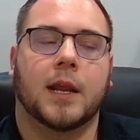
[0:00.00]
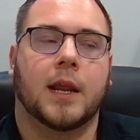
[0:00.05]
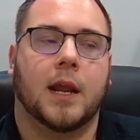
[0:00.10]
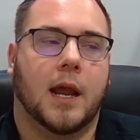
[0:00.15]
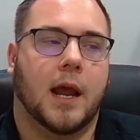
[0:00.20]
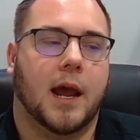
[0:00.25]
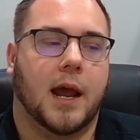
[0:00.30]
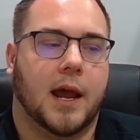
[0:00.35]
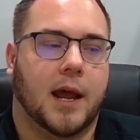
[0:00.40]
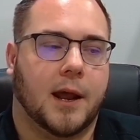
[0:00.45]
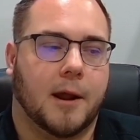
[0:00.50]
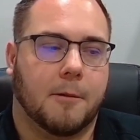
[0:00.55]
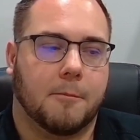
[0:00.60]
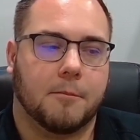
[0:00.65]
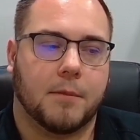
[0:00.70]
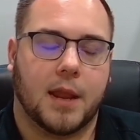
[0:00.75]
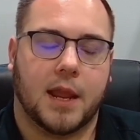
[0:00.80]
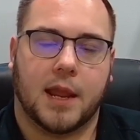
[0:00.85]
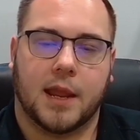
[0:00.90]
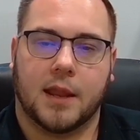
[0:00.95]

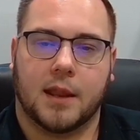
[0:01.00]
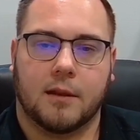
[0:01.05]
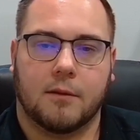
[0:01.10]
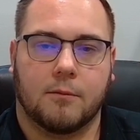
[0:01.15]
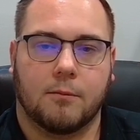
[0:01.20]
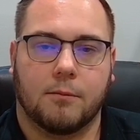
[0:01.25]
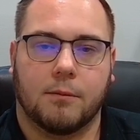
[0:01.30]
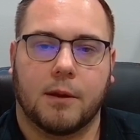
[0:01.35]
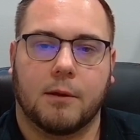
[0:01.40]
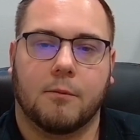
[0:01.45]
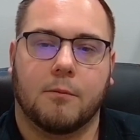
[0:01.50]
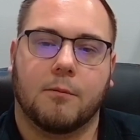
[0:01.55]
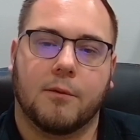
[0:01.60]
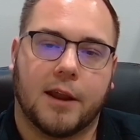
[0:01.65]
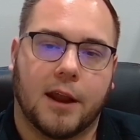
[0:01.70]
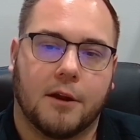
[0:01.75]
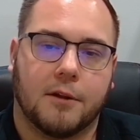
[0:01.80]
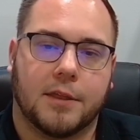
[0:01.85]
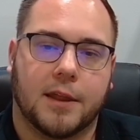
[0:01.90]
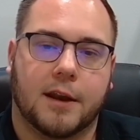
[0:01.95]
And we
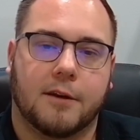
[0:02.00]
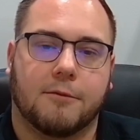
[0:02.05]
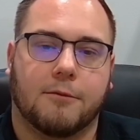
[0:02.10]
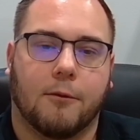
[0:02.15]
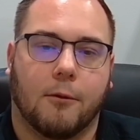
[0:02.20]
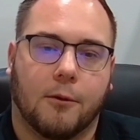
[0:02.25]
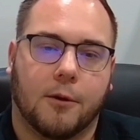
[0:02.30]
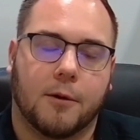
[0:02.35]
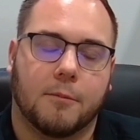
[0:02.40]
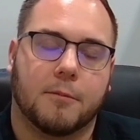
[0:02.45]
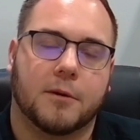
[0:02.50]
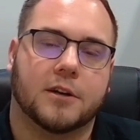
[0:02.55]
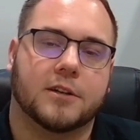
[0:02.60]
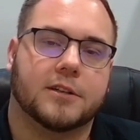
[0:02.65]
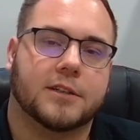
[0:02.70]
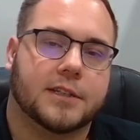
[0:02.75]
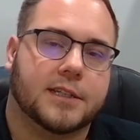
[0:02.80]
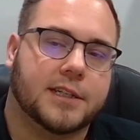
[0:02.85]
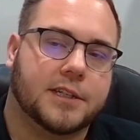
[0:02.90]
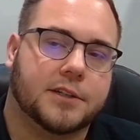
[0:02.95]
are there for
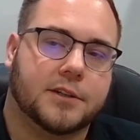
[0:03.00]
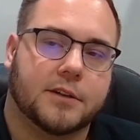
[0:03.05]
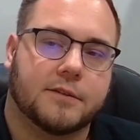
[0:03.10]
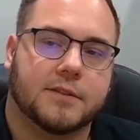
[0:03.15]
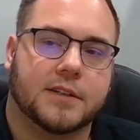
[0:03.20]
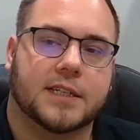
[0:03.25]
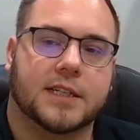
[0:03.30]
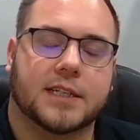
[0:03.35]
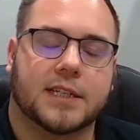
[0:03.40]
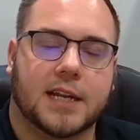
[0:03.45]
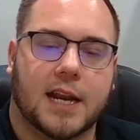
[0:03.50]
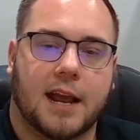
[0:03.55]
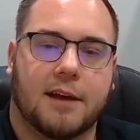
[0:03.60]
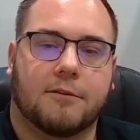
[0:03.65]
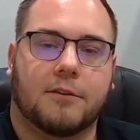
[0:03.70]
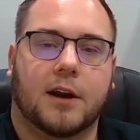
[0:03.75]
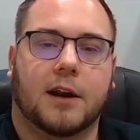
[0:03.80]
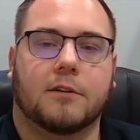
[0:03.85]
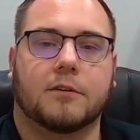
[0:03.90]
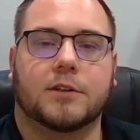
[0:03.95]
emergency services and
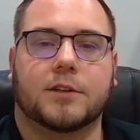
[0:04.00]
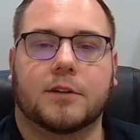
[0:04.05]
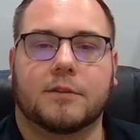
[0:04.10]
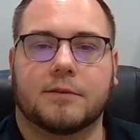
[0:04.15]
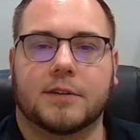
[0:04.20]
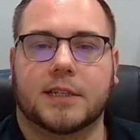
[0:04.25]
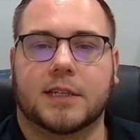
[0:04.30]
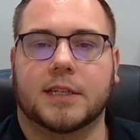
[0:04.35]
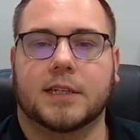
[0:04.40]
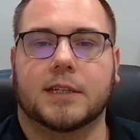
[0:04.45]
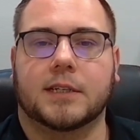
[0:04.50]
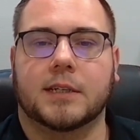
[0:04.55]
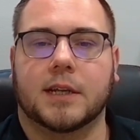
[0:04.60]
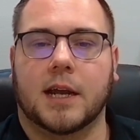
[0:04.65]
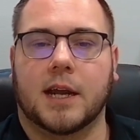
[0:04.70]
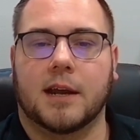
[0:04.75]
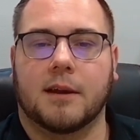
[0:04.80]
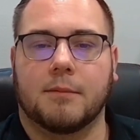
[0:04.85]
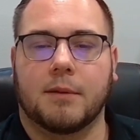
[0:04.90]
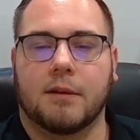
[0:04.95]
after hour services,
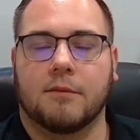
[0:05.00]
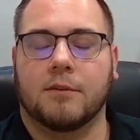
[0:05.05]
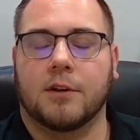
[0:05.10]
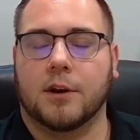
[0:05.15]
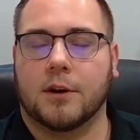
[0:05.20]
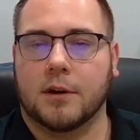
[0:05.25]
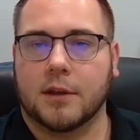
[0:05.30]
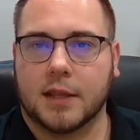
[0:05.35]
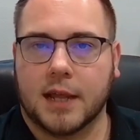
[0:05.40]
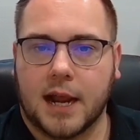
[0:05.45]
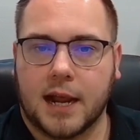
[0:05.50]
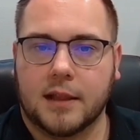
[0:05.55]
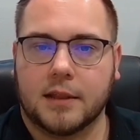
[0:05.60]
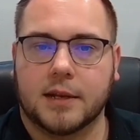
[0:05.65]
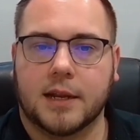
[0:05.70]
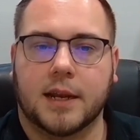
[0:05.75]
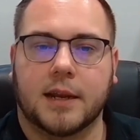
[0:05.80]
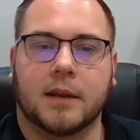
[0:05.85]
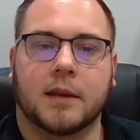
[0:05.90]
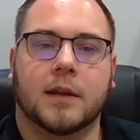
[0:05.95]
even during the holiday.